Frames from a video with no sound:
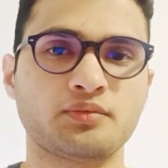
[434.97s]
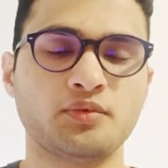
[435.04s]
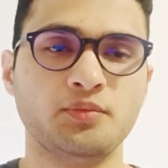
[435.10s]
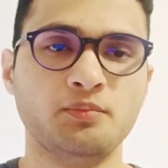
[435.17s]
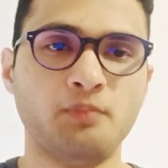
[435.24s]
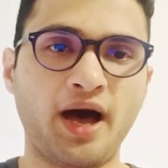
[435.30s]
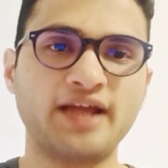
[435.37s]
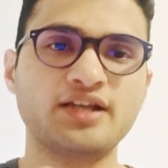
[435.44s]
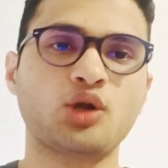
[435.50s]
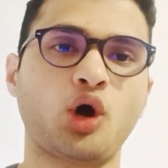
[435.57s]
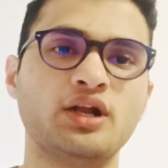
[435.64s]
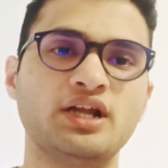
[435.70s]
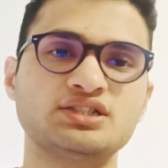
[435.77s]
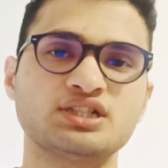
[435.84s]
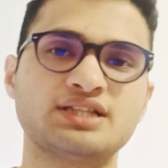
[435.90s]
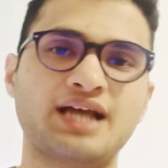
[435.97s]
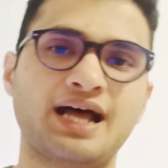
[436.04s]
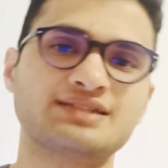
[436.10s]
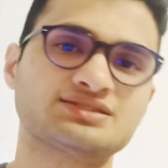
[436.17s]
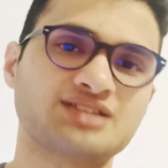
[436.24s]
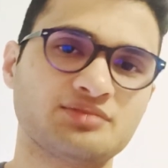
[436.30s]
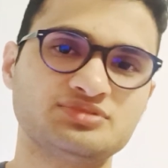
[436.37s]
My knowledge in
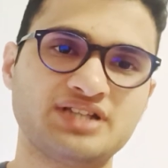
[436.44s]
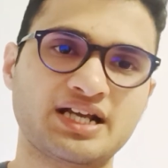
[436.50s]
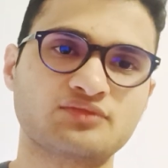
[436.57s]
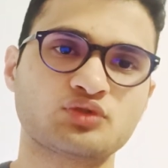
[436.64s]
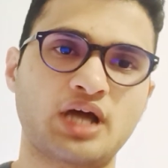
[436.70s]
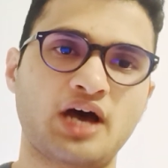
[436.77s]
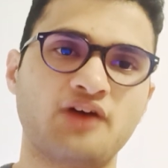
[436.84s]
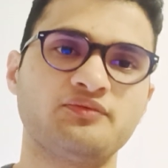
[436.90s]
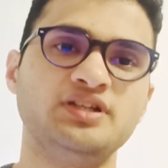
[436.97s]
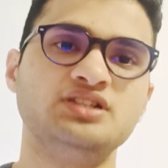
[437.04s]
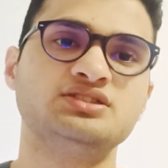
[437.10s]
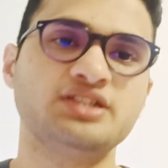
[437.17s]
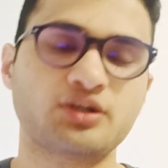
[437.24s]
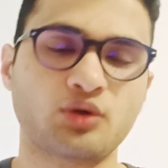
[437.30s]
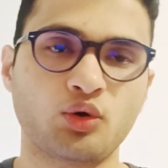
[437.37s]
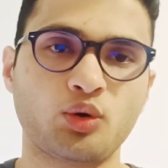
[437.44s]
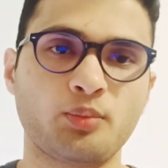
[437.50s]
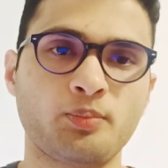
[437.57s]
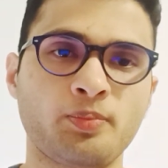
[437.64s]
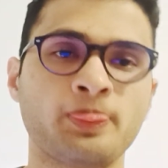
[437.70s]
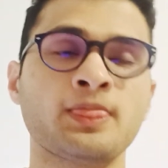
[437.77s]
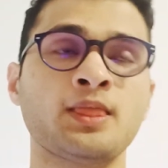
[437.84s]
that subject would have been
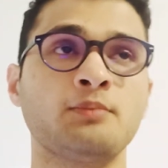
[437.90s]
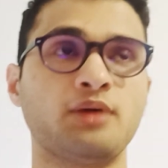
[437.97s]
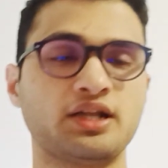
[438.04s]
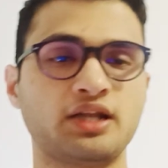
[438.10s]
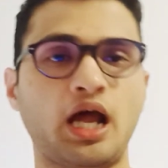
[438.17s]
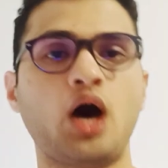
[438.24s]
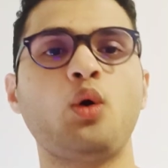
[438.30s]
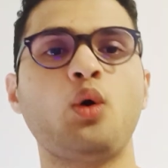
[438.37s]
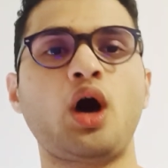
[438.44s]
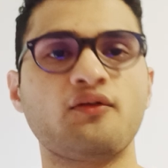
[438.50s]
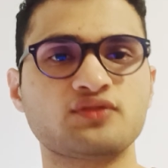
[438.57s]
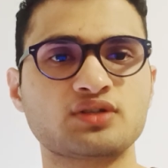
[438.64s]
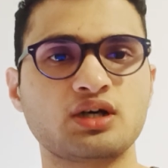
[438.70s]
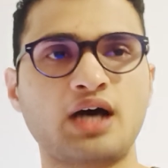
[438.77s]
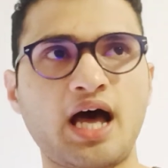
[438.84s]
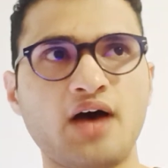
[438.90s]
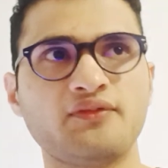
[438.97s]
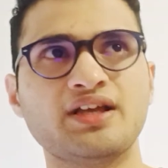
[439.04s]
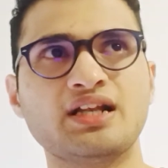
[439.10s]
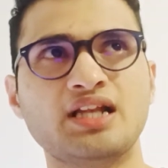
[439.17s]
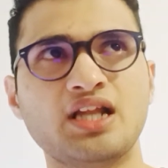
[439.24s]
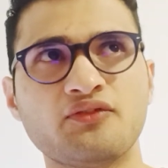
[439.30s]
zero. But now, after
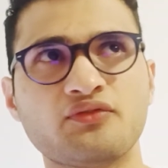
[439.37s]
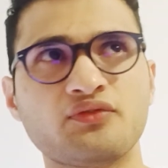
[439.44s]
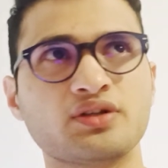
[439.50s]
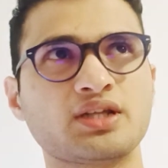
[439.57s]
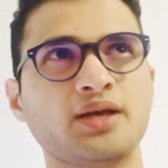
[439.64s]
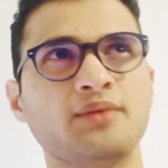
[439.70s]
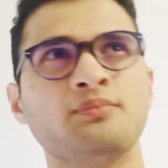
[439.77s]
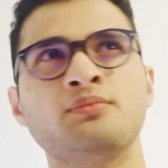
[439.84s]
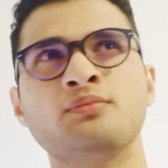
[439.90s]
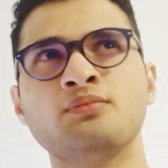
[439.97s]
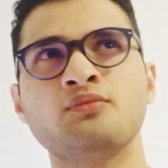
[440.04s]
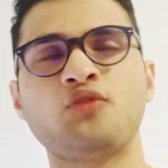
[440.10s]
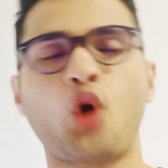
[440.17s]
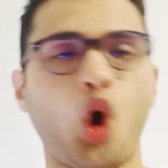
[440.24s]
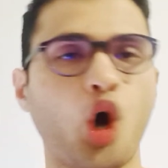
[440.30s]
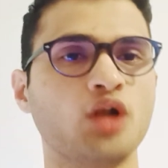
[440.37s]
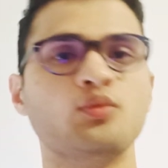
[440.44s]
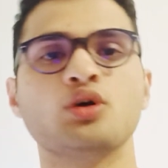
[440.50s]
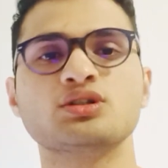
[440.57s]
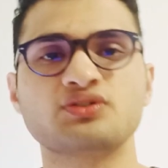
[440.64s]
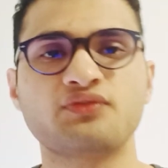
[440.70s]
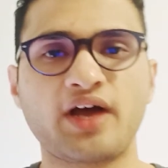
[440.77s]
having lived with him for
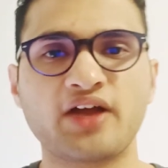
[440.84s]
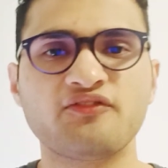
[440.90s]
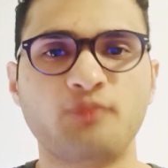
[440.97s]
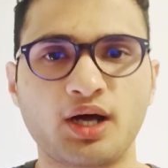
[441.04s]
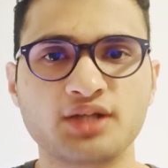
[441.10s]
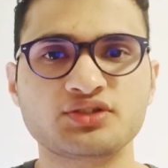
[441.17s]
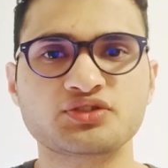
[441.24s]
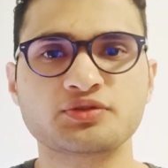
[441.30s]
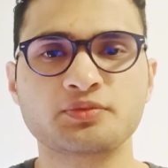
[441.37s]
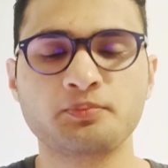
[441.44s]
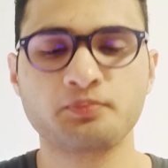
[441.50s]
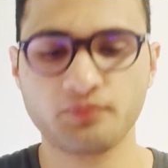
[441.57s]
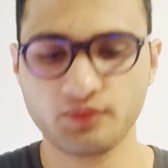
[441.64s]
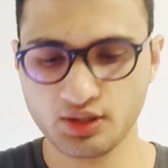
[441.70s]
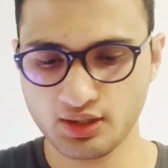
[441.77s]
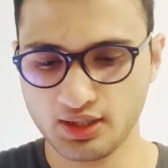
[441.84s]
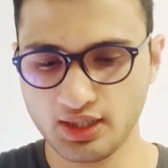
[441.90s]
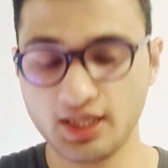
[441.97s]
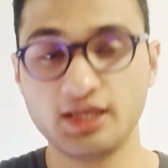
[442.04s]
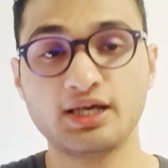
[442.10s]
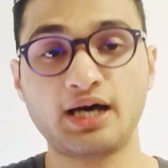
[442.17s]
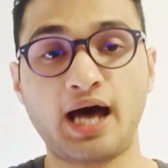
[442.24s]
almost 5 months,
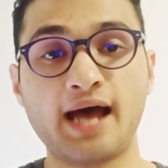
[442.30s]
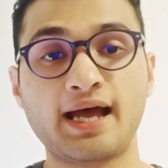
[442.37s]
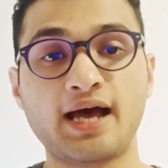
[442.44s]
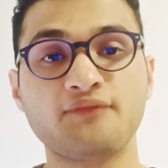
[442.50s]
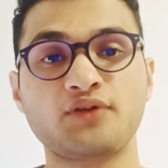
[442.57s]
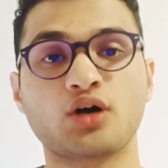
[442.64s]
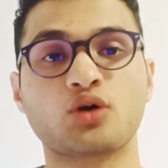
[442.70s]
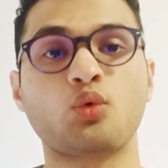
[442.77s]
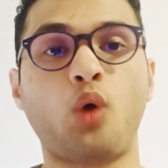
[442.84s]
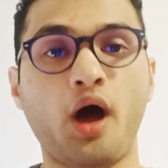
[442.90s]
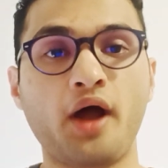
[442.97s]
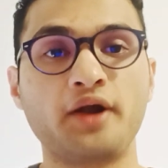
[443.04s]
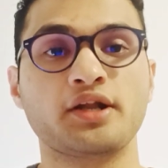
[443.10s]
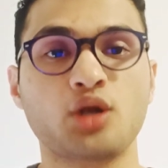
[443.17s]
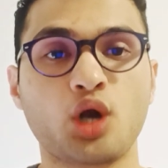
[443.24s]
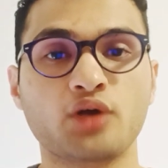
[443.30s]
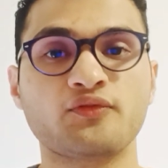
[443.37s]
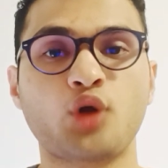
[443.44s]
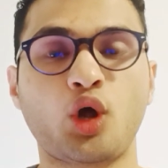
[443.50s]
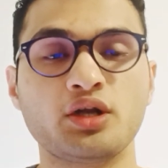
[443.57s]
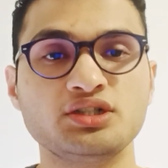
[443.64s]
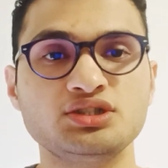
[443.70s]
I have acquired a lot of
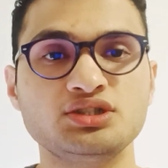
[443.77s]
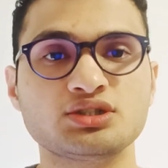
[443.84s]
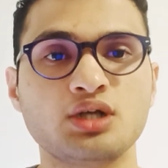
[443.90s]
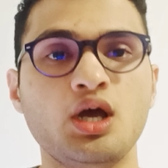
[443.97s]
knowledge.